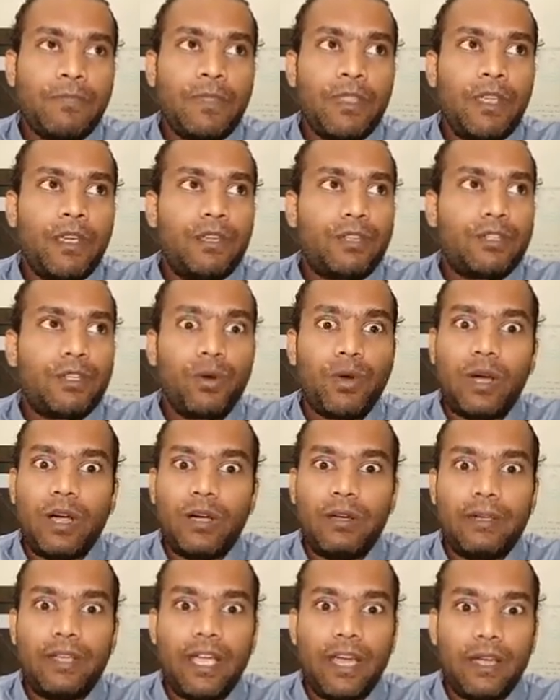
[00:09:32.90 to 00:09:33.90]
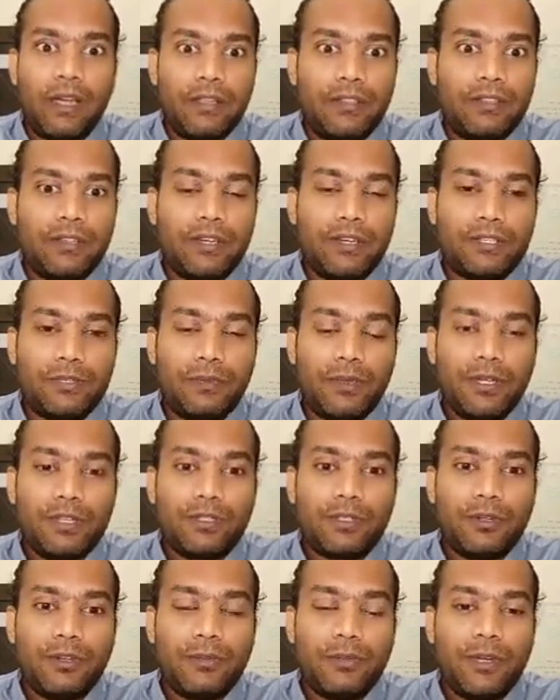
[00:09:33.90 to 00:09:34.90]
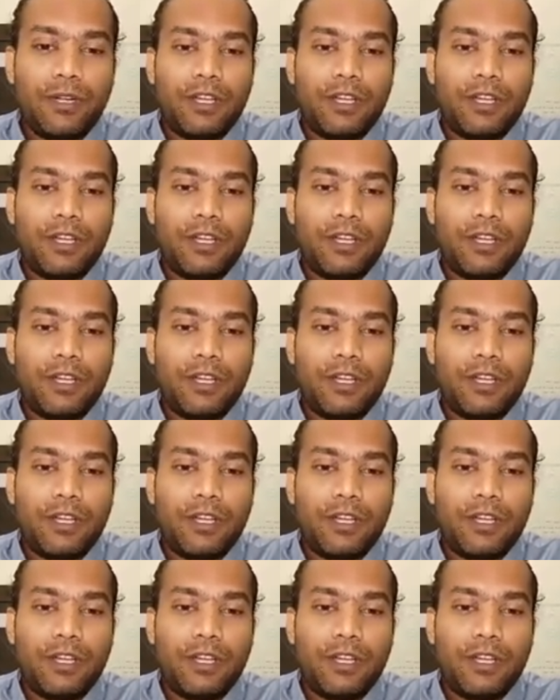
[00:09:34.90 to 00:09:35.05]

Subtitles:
So yeah, the resume is good, but